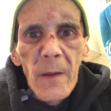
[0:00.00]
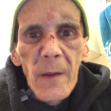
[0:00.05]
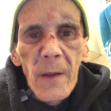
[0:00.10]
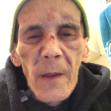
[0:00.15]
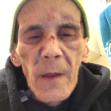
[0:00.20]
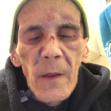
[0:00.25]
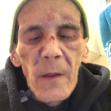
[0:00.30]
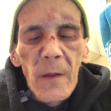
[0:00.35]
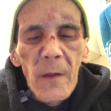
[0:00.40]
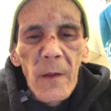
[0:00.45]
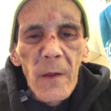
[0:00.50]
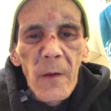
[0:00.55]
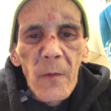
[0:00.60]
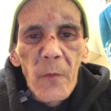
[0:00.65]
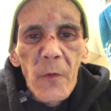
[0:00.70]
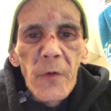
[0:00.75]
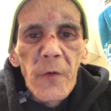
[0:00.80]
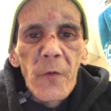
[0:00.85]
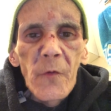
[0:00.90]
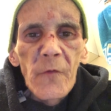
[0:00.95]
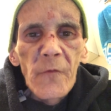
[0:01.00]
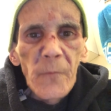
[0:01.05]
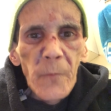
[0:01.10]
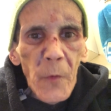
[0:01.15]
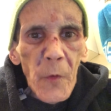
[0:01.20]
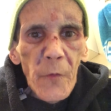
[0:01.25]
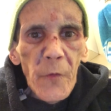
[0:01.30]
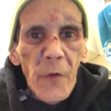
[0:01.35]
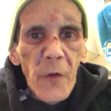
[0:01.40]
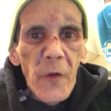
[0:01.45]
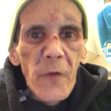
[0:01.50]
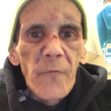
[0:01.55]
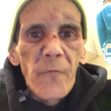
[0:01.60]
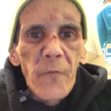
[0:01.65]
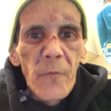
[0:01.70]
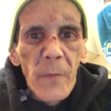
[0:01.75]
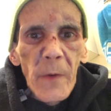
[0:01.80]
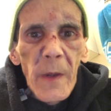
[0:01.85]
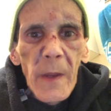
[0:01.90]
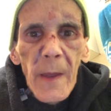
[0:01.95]
it, it would do us both good
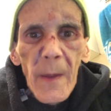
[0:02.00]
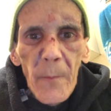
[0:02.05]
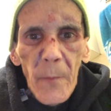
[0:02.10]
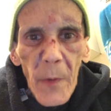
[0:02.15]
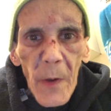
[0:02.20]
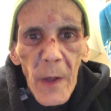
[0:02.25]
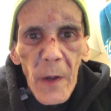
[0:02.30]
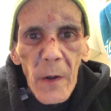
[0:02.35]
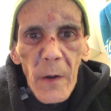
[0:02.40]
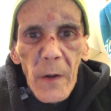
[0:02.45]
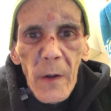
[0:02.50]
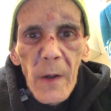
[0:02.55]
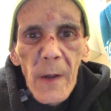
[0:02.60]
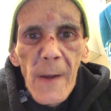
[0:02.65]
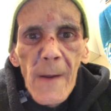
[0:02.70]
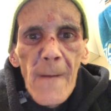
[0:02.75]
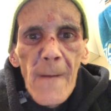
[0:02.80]
for me to get better.